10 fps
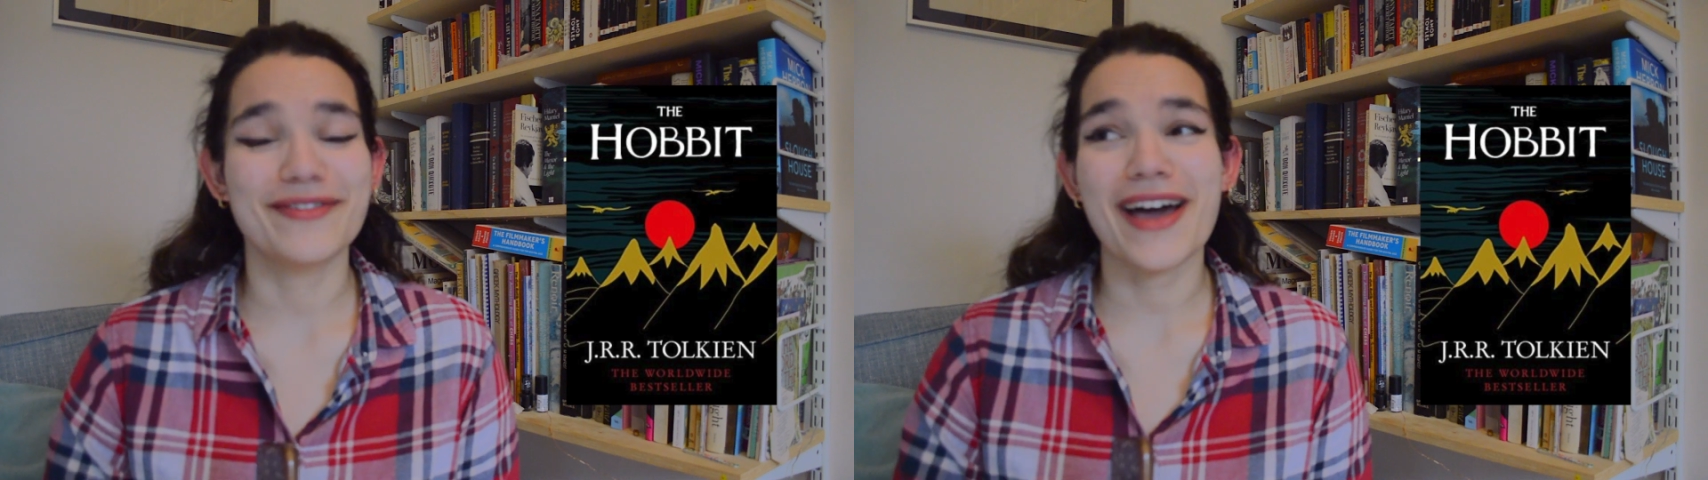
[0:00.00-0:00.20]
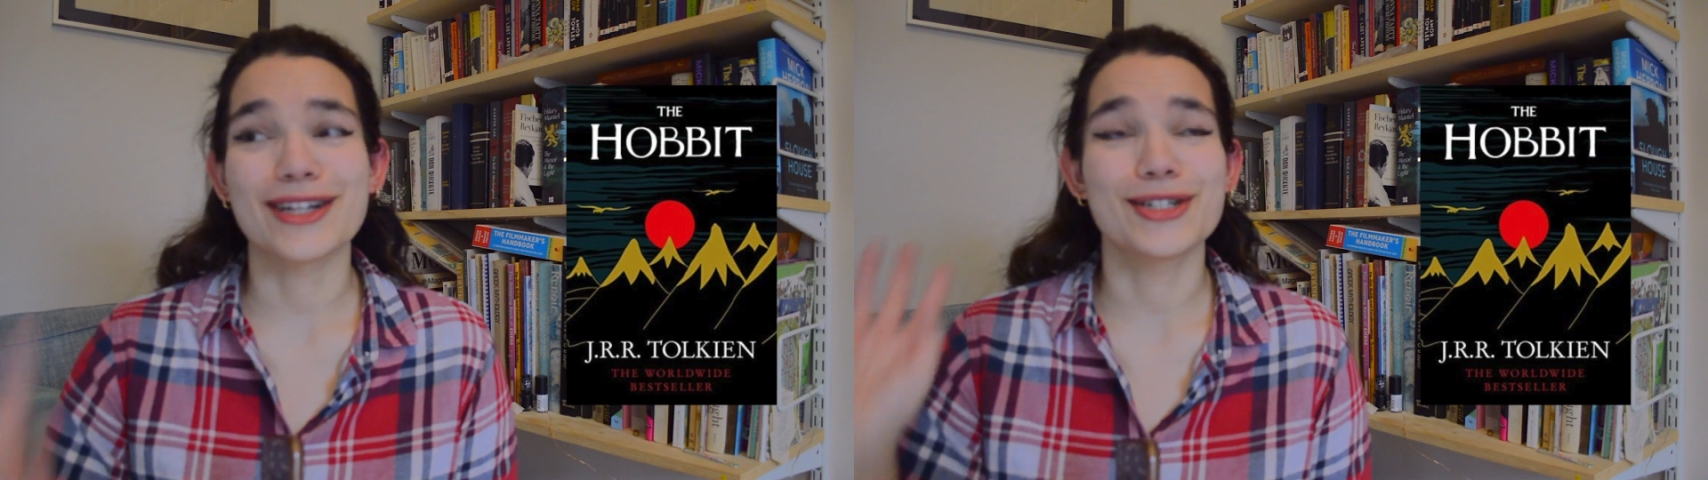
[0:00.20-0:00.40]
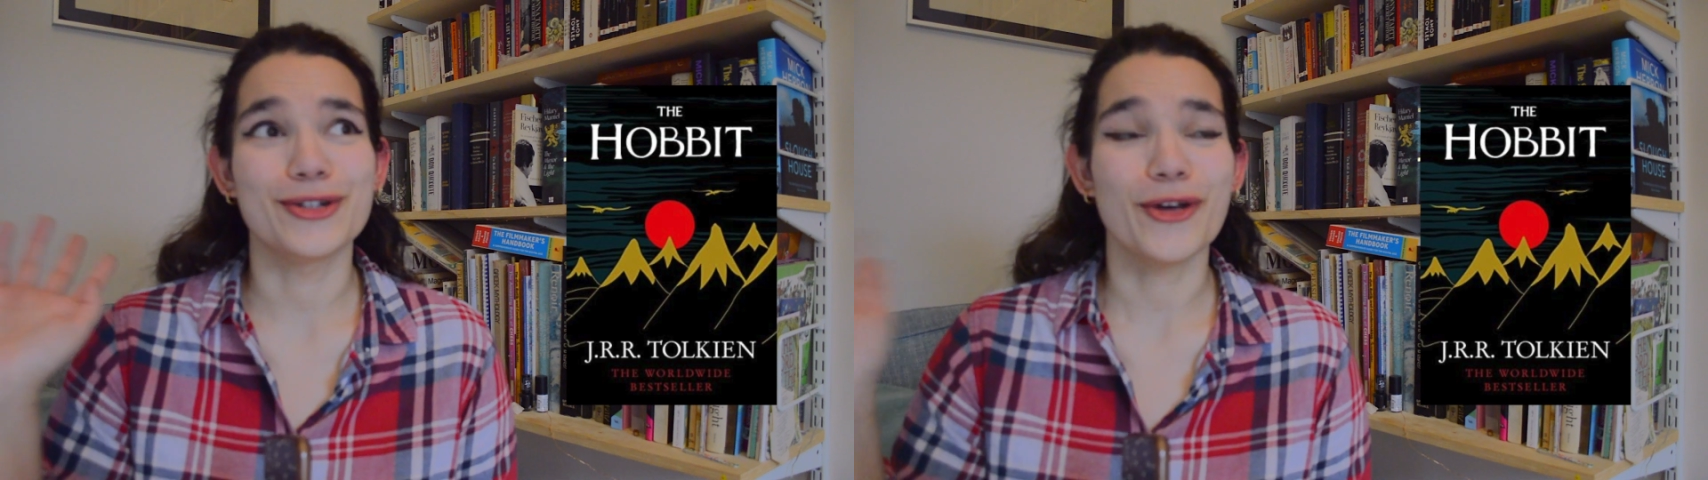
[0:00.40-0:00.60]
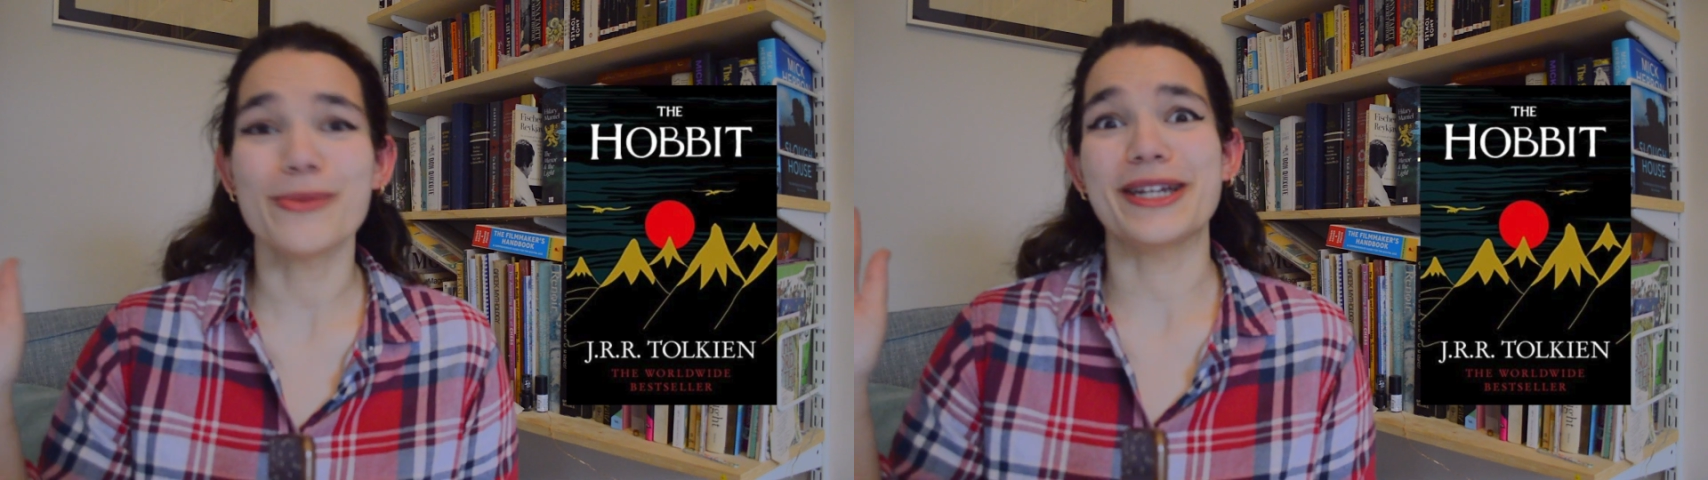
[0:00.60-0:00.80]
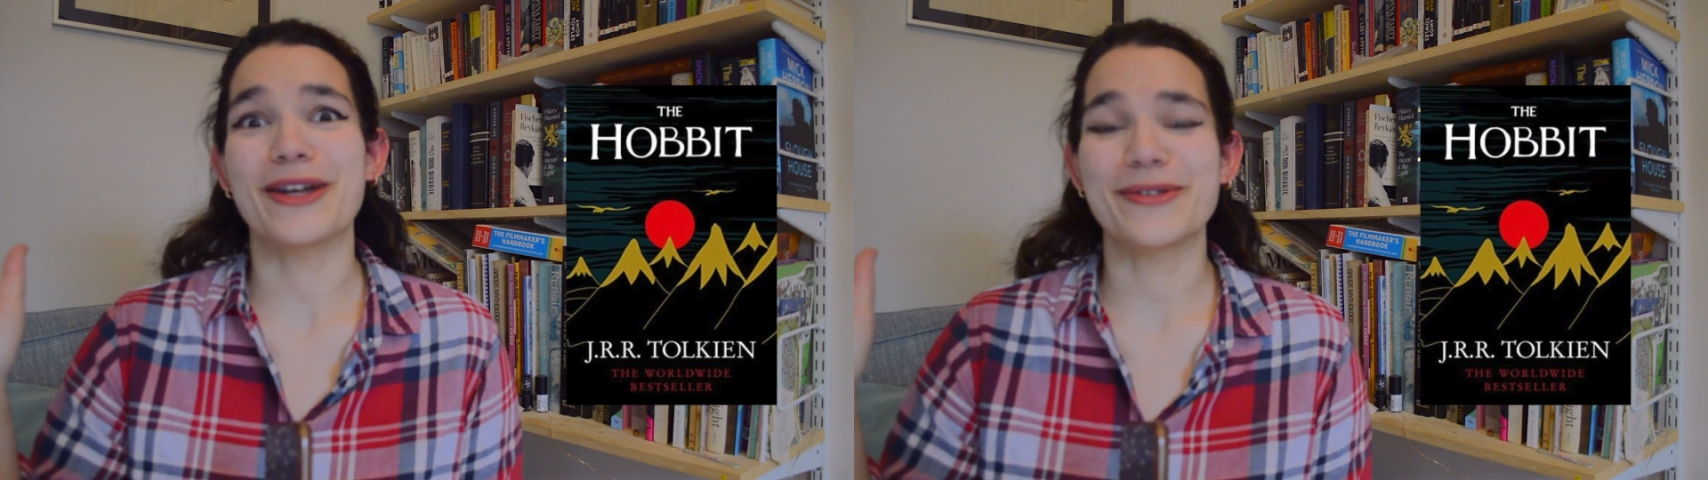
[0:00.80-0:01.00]
fact,
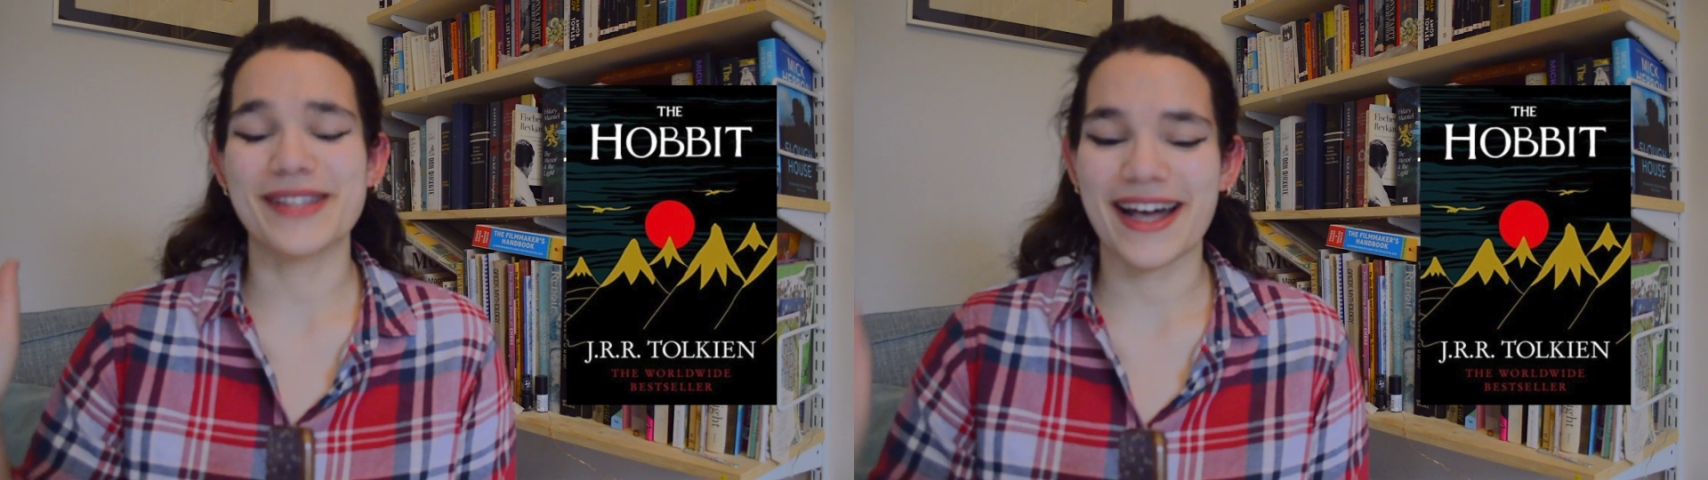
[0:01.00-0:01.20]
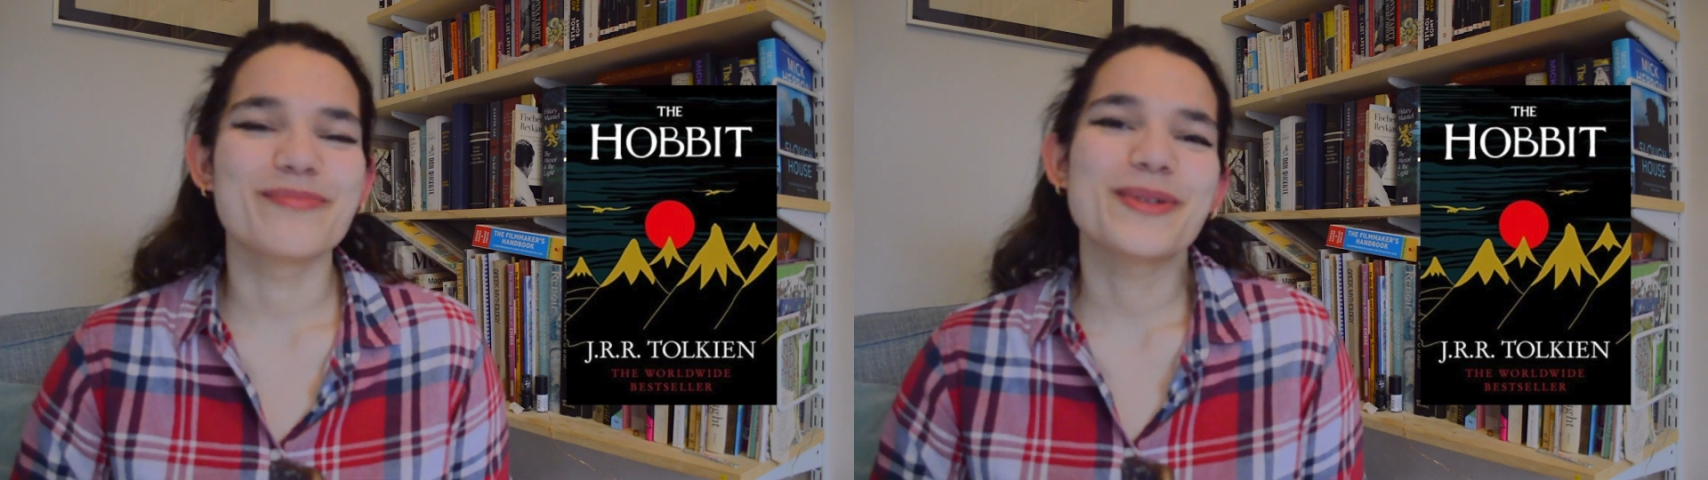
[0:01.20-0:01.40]
nobody knows that.